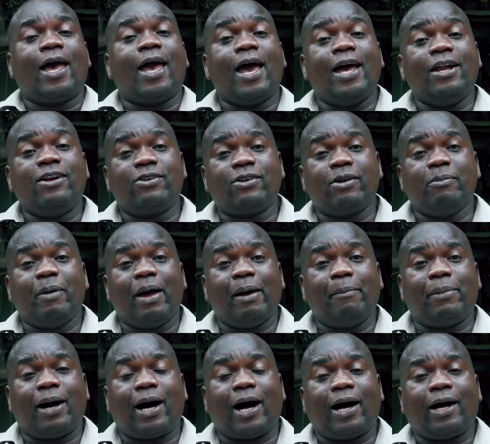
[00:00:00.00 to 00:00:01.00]
And
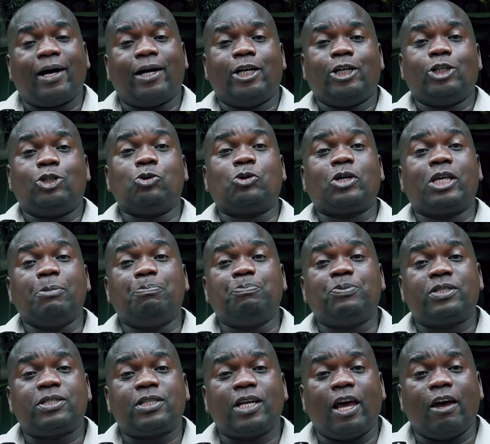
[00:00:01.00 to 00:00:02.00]
remember to keep
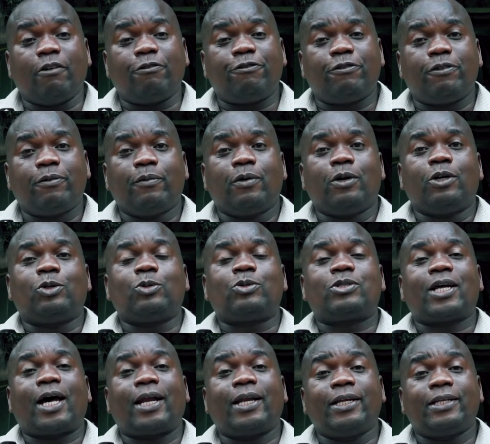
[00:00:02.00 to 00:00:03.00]
safe, to
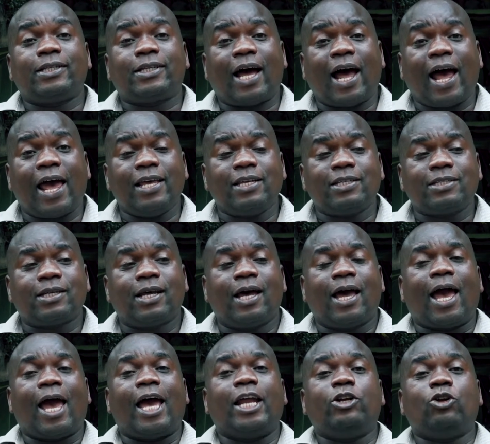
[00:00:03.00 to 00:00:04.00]
sanitize,
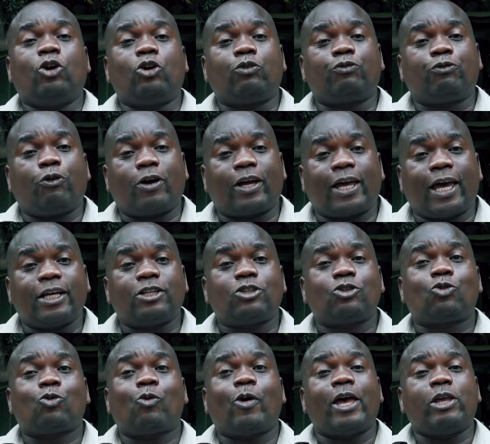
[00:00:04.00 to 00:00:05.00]
and don't forget
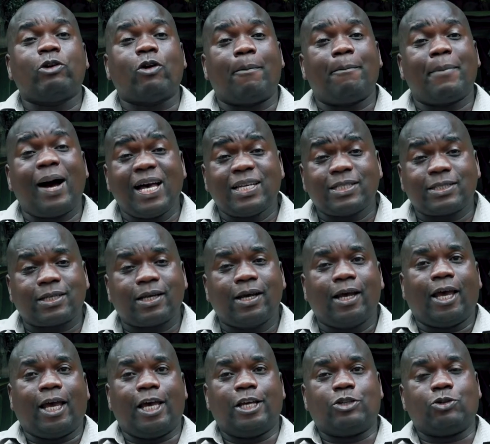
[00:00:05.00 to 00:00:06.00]
to wear your mask
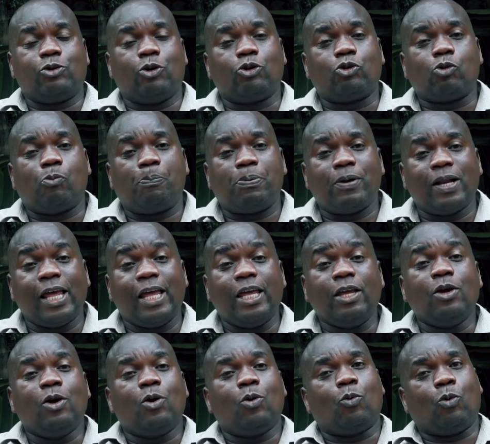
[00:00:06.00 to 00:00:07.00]
as you go to play
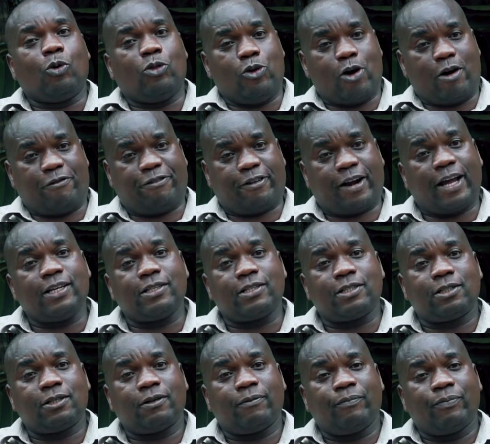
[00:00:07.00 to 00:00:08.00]
with your
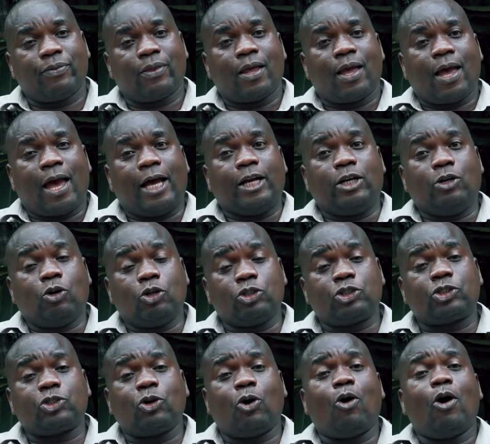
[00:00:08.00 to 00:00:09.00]
friends. And
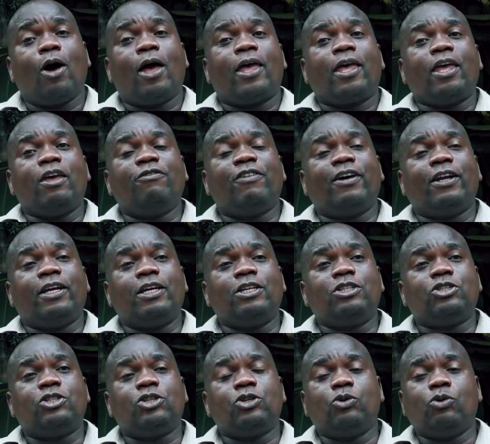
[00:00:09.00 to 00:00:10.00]
also, even
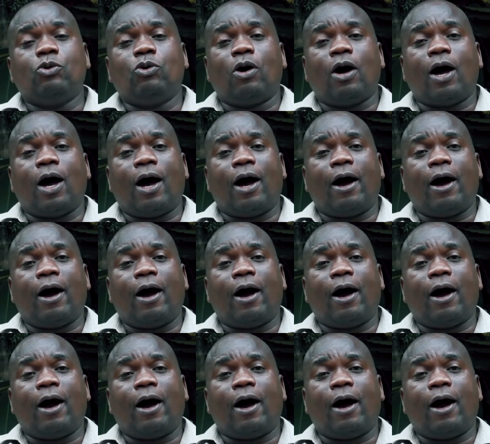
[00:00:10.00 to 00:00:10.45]
as you